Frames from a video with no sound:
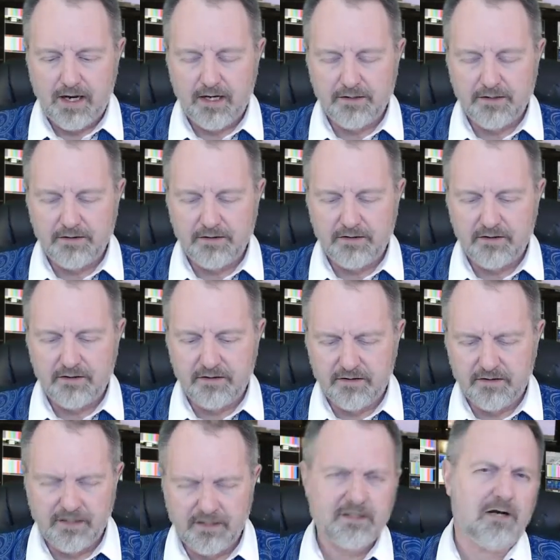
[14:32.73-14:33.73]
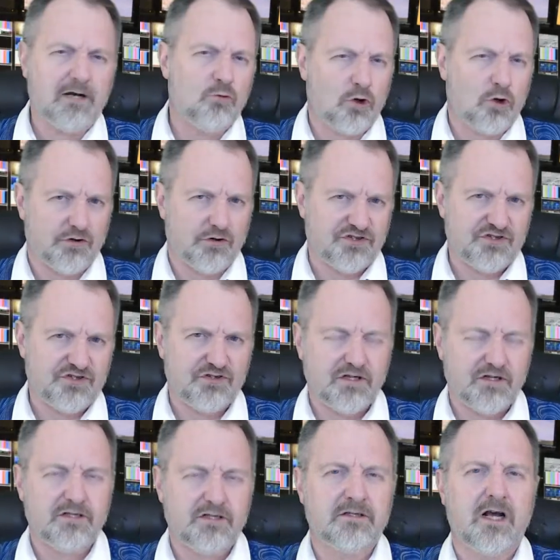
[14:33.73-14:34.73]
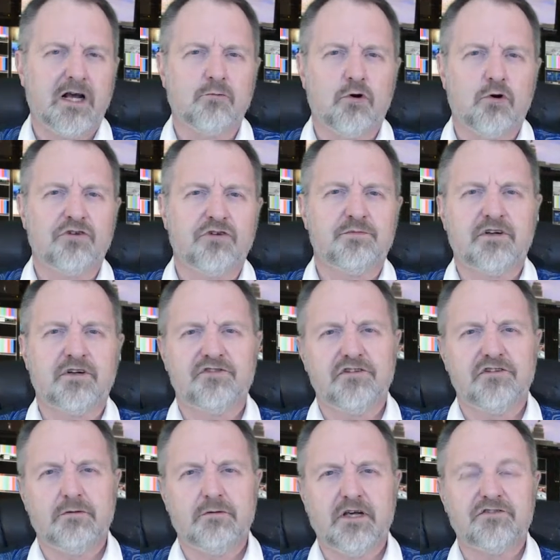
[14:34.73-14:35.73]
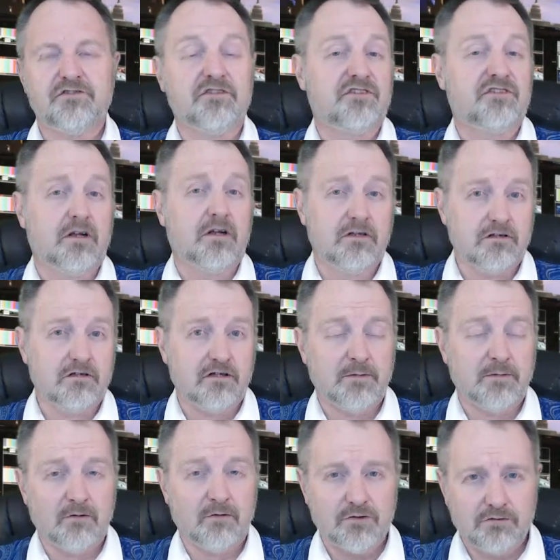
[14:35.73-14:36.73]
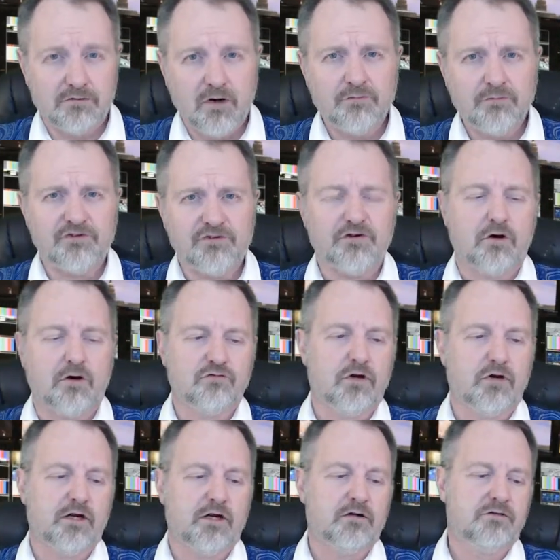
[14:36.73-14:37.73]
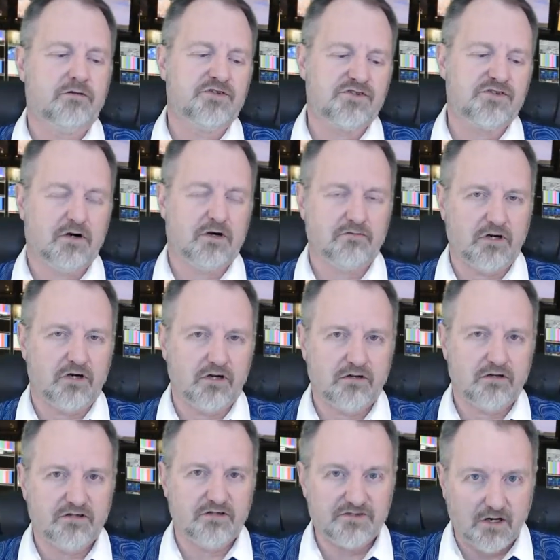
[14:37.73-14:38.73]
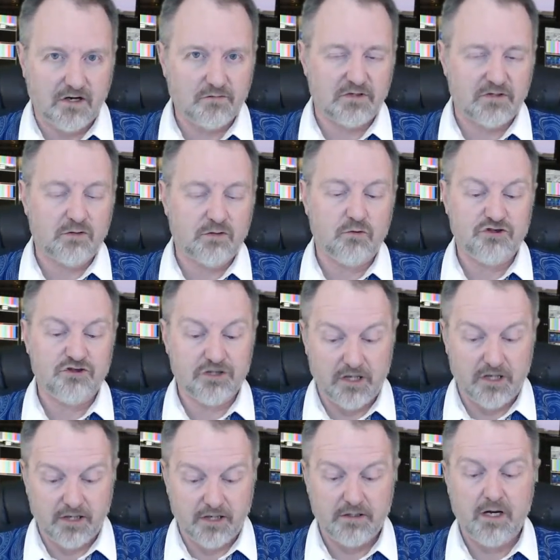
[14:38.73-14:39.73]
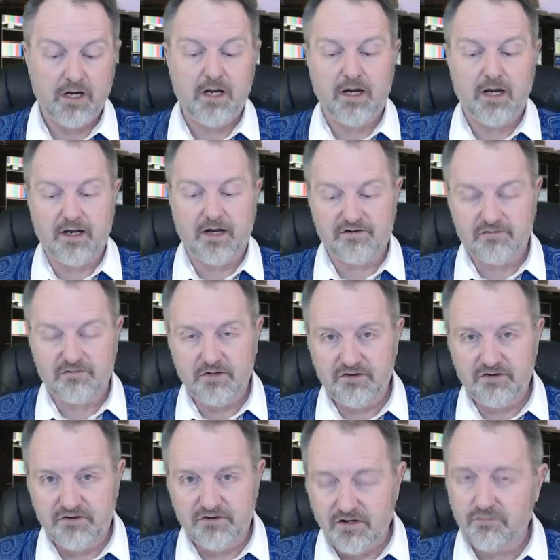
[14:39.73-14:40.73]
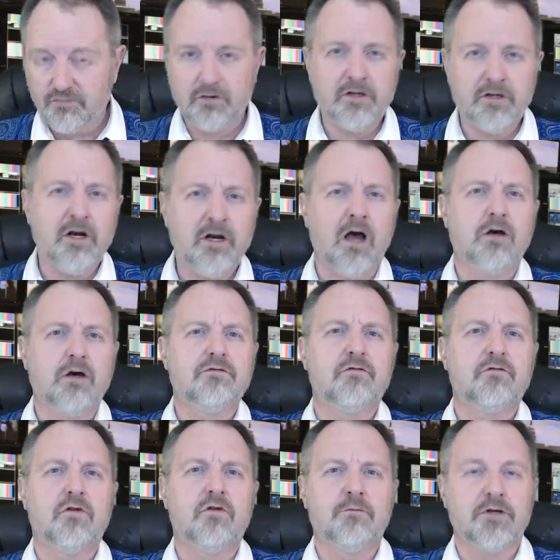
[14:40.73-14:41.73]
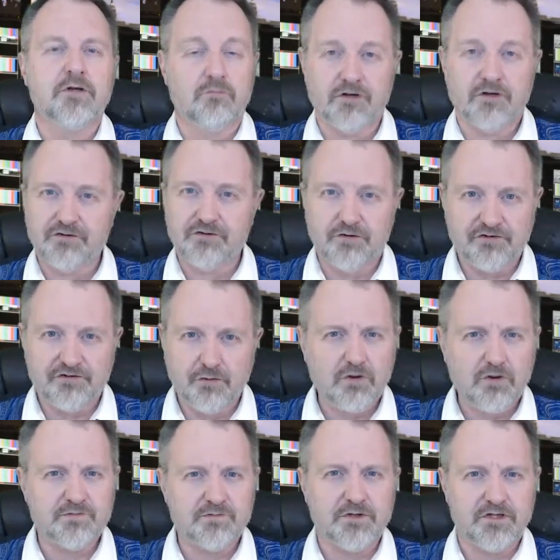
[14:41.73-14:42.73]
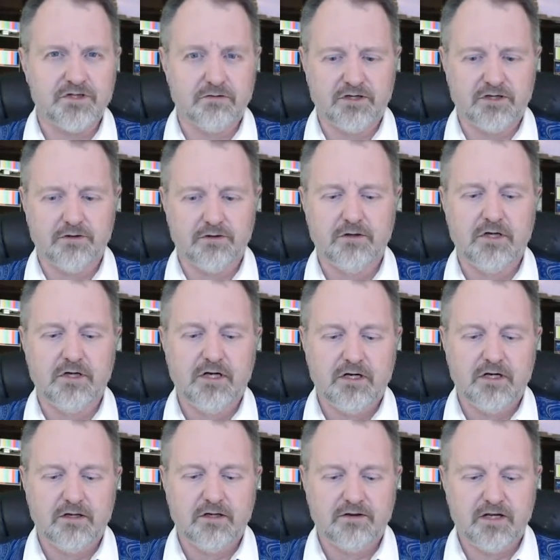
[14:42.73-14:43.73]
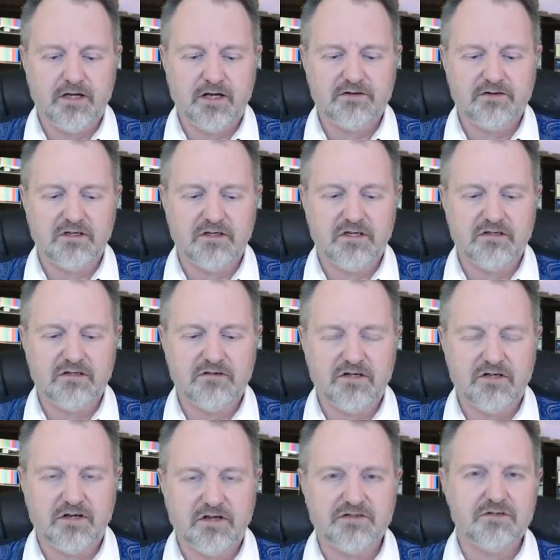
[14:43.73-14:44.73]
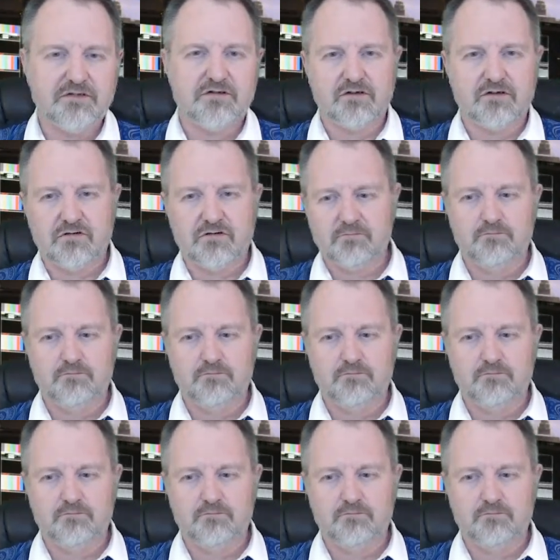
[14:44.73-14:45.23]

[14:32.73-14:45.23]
And then it got worse. Then it got worse because CBS decided to come out with their own Star Trek Discovery, which again has to be different enough from the original source material that it doesn't